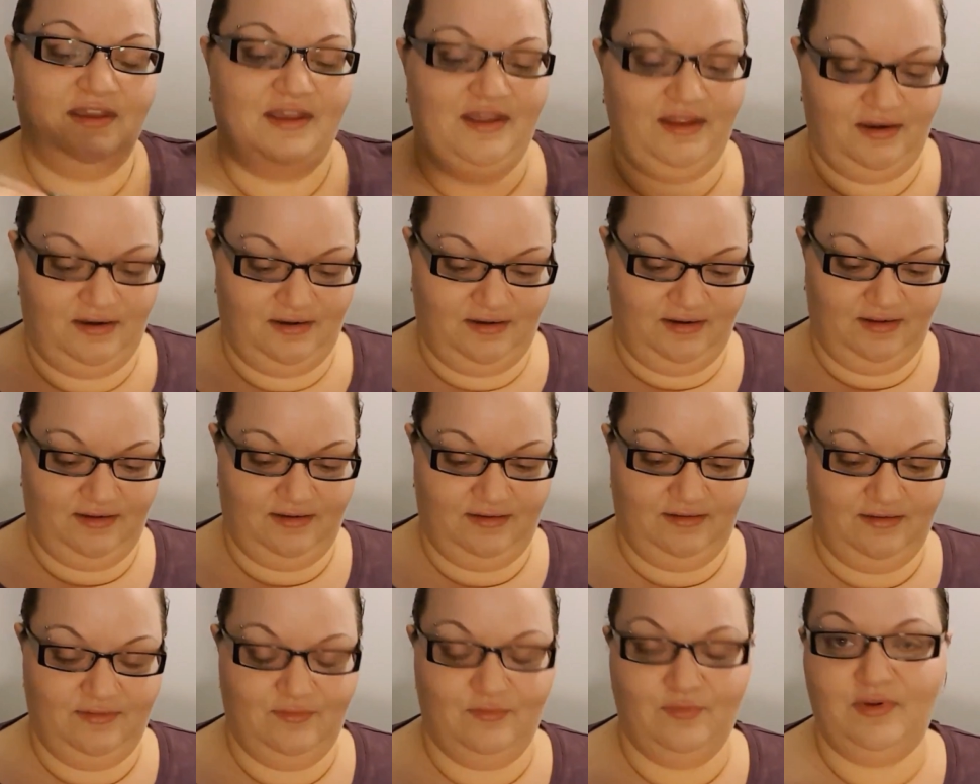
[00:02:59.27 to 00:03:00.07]
and
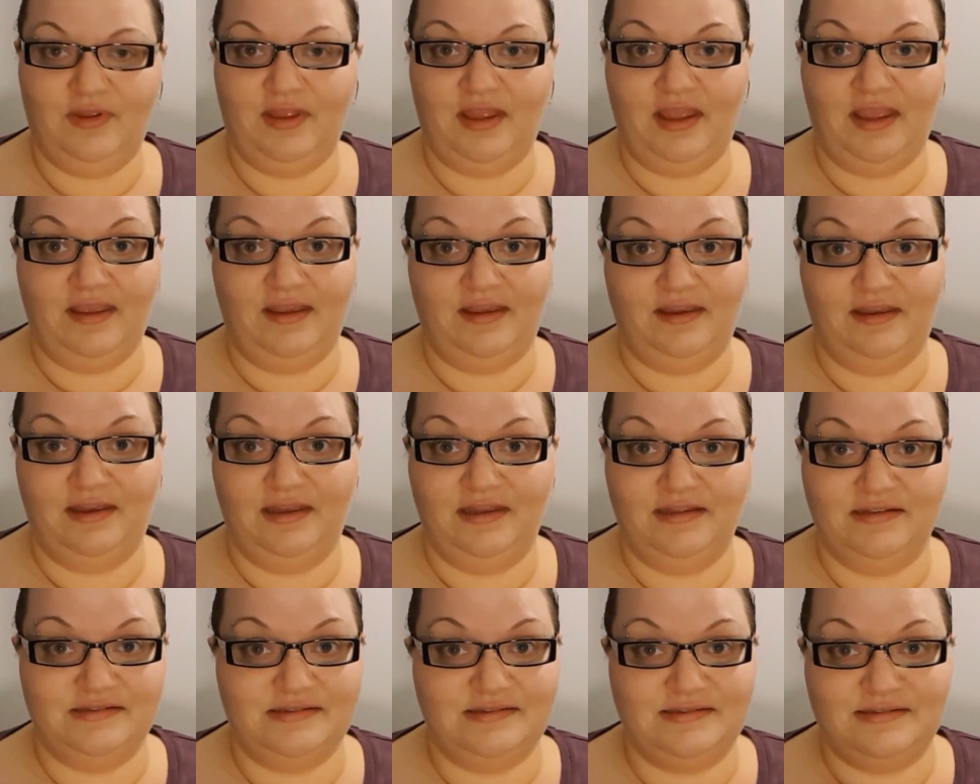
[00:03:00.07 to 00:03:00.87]
hey,
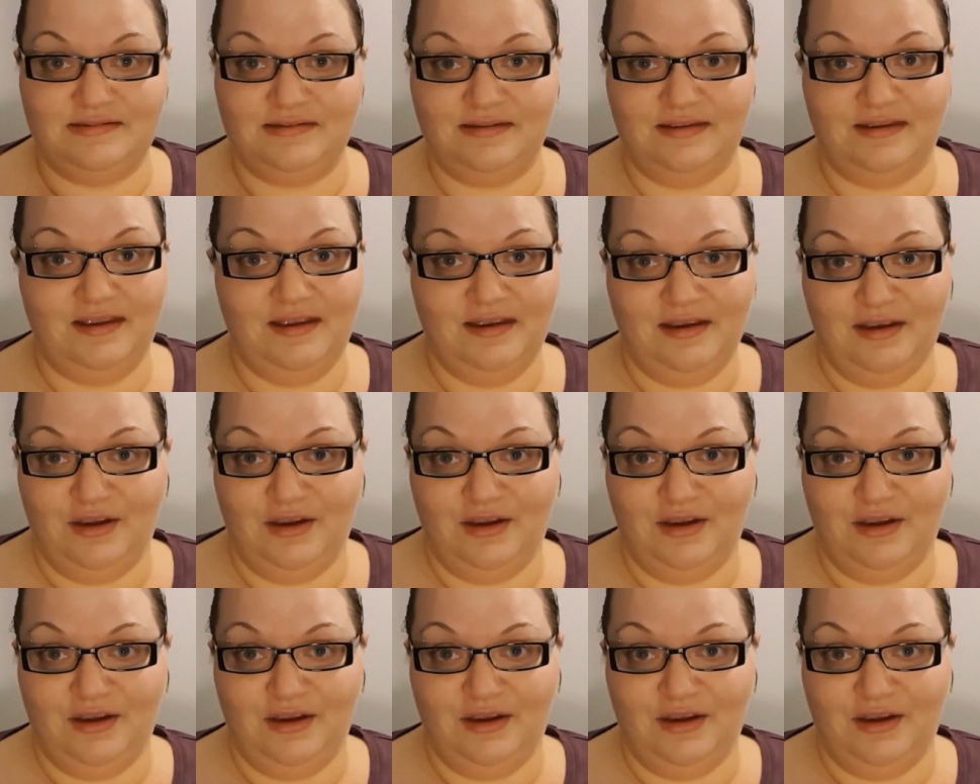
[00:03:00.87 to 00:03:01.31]
it's